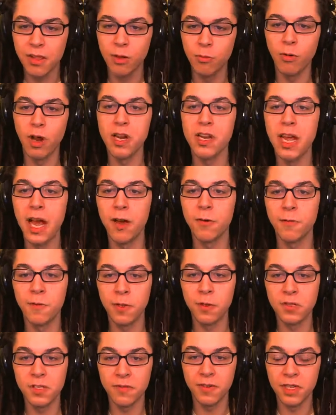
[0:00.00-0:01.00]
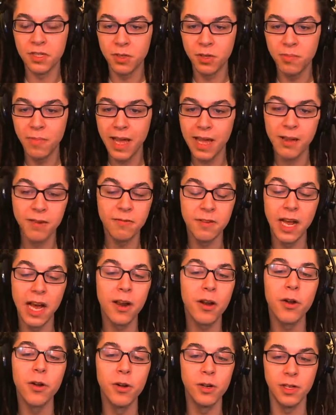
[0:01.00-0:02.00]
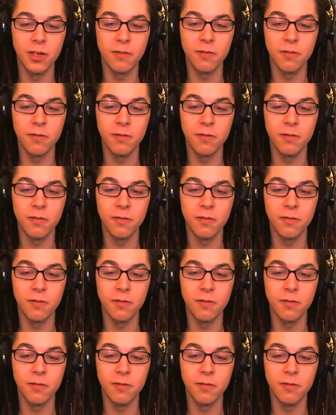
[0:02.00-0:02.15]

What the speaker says: of the rundown for those of us who may have not heard